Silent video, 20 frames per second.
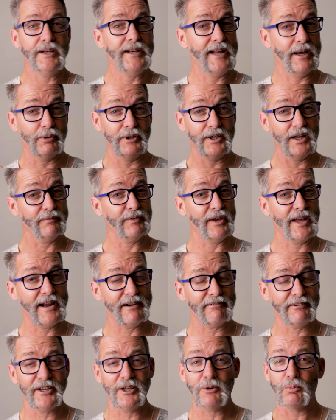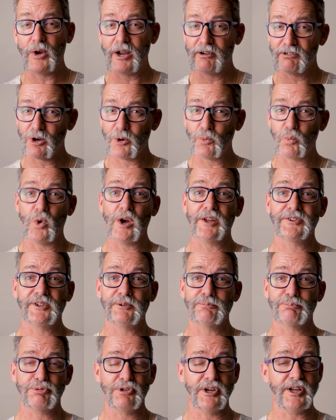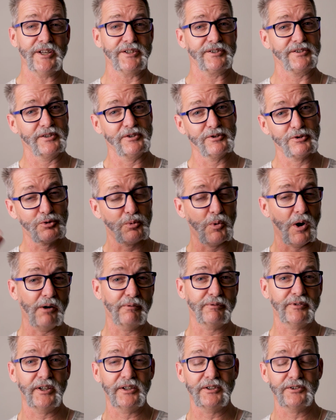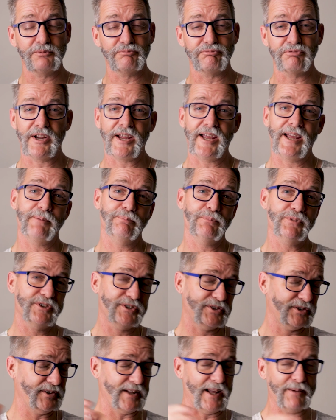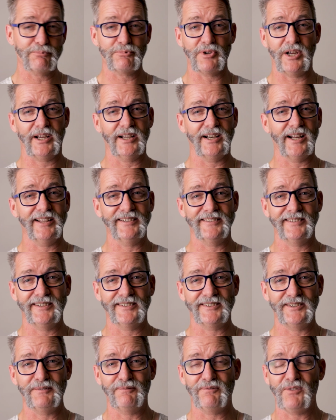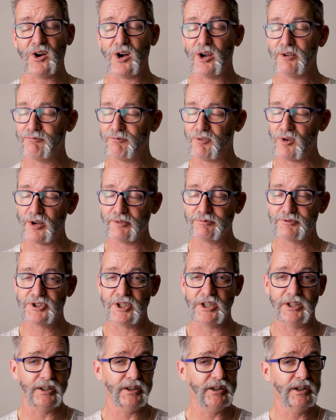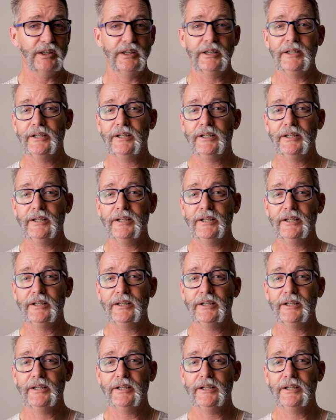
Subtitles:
Now another area where I was impressed, 12 gigs of RAM, Snapdragon 865 5G.